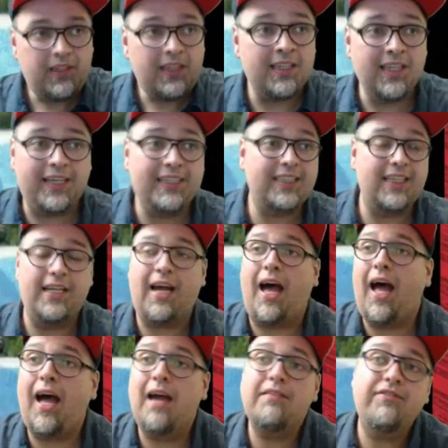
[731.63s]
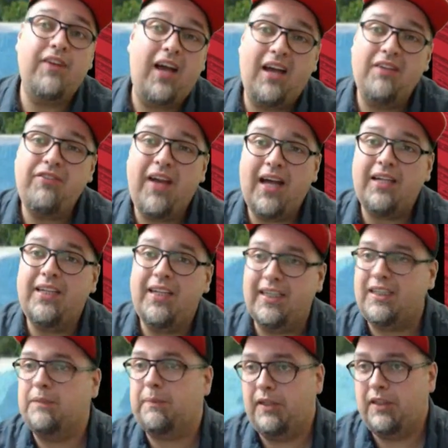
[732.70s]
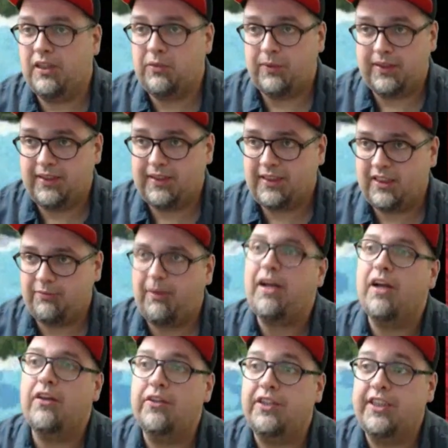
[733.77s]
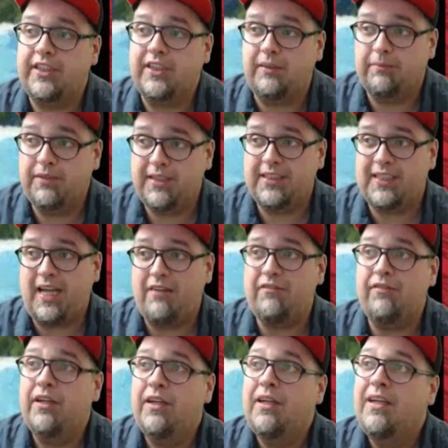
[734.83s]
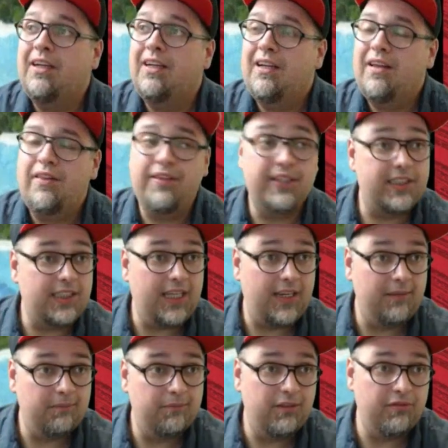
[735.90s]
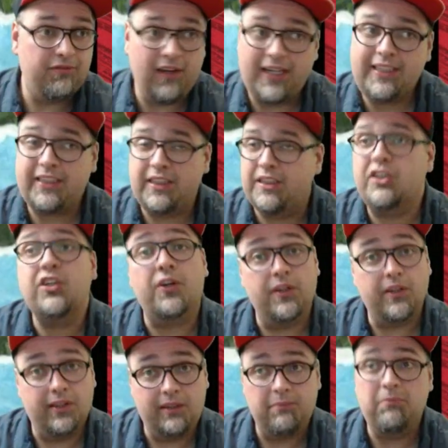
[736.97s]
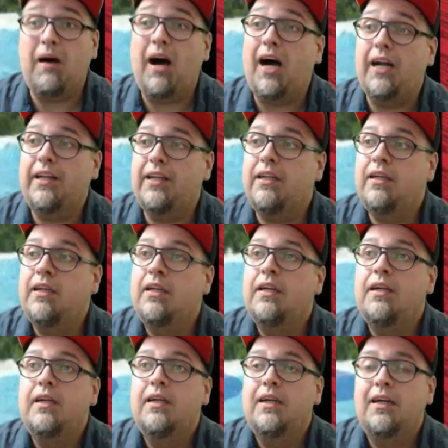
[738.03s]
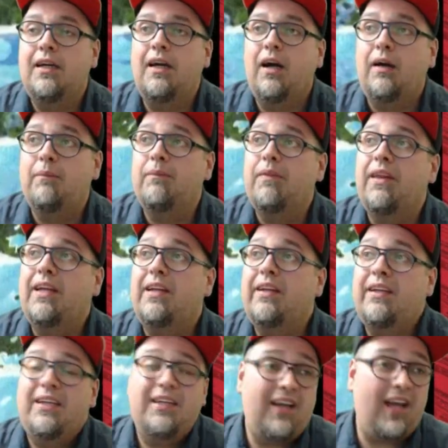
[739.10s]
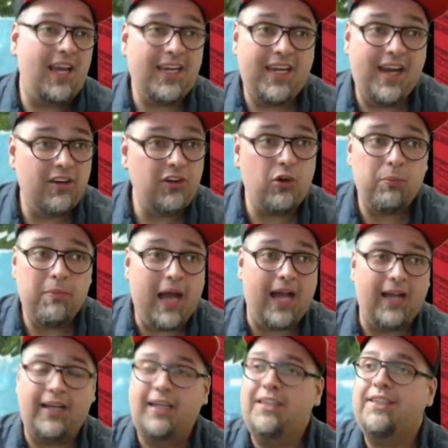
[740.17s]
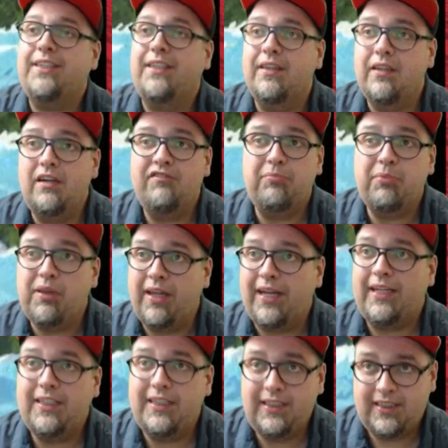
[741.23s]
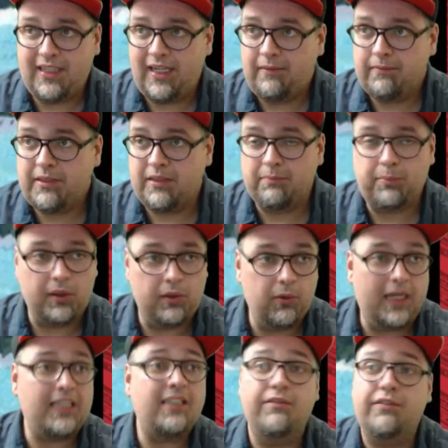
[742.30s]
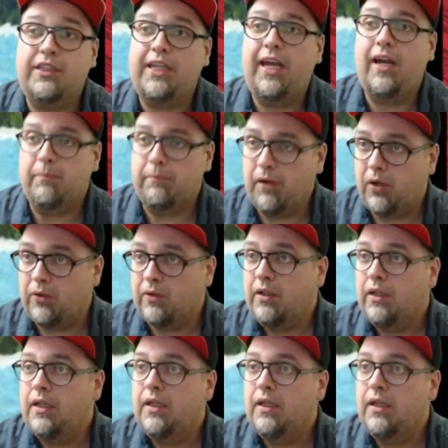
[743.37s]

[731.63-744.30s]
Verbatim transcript: like I said, I've I've had experience with this because my other system does have the same device internally modded. Um, and I can't go back. I just love playing these games in progressive scan mode.